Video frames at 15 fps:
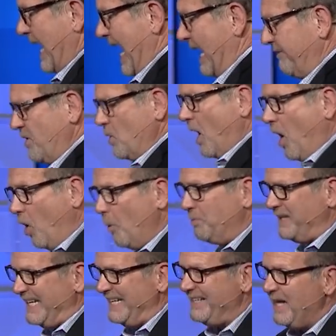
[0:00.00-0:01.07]
And if you
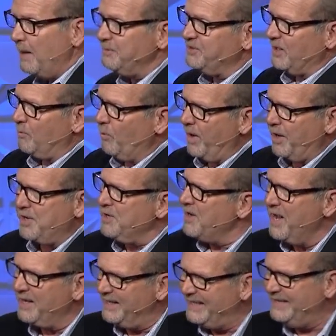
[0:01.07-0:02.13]
hope to end up somewhere, you're
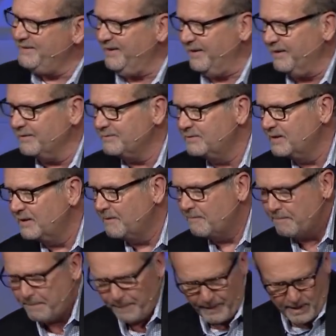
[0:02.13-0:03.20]
not going to get there
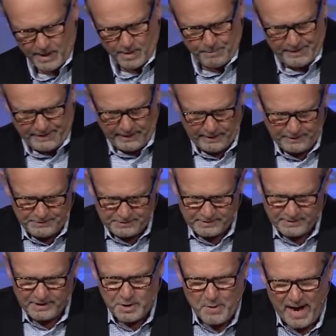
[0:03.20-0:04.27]

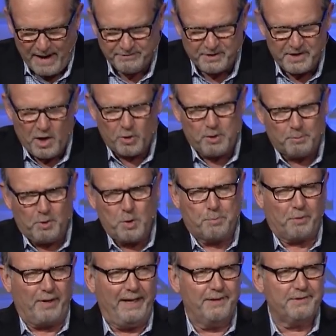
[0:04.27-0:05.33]
because you have to know the
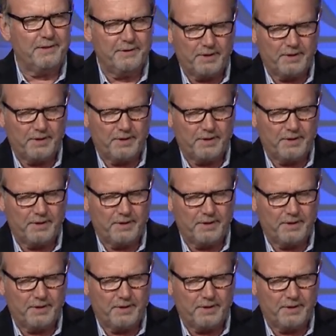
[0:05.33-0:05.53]
blueprint